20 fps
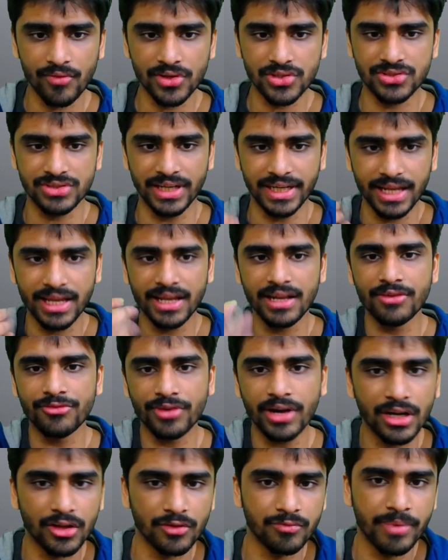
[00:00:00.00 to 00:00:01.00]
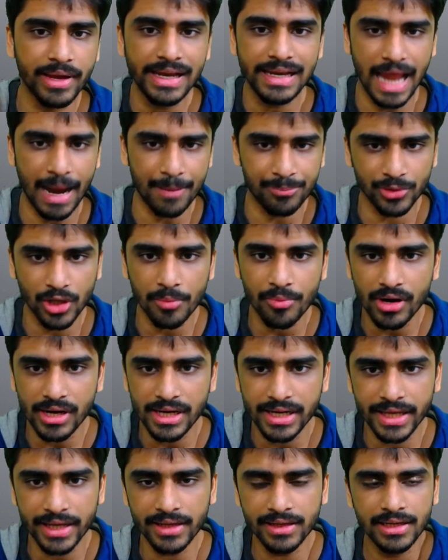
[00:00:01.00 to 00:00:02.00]
was sitting in front of my laptop
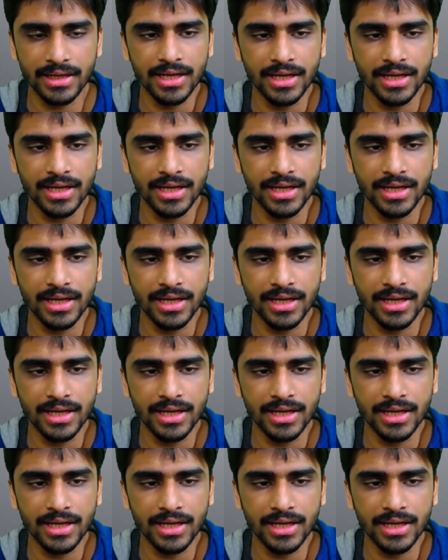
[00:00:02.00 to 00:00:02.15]
all day.